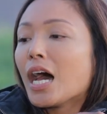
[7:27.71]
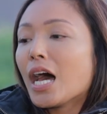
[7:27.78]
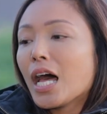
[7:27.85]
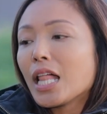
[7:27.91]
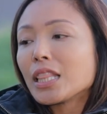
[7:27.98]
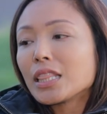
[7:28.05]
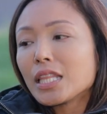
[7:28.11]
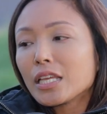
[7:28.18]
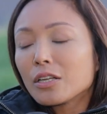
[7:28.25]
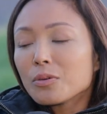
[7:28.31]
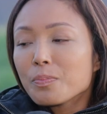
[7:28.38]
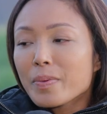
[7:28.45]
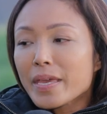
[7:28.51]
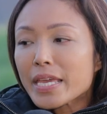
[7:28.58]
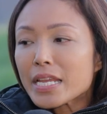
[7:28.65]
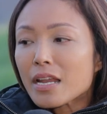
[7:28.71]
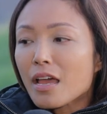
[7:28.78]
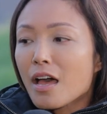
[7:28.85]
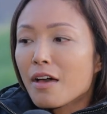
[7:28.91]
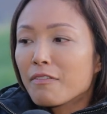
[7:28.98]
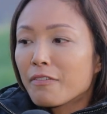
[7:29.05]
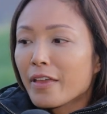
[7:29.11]
A little bit
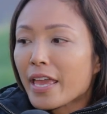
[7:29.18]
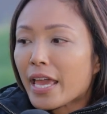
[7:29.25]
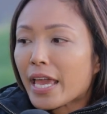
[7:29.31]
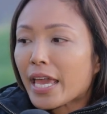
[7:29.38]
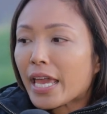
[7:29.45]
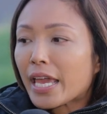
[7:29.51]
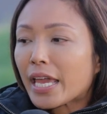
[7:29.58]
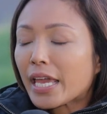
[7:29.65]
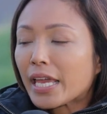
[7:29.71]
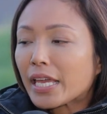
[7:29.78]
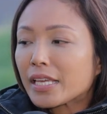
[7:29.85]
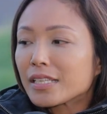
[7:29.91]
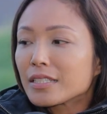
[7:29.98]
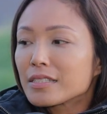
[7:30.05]
of a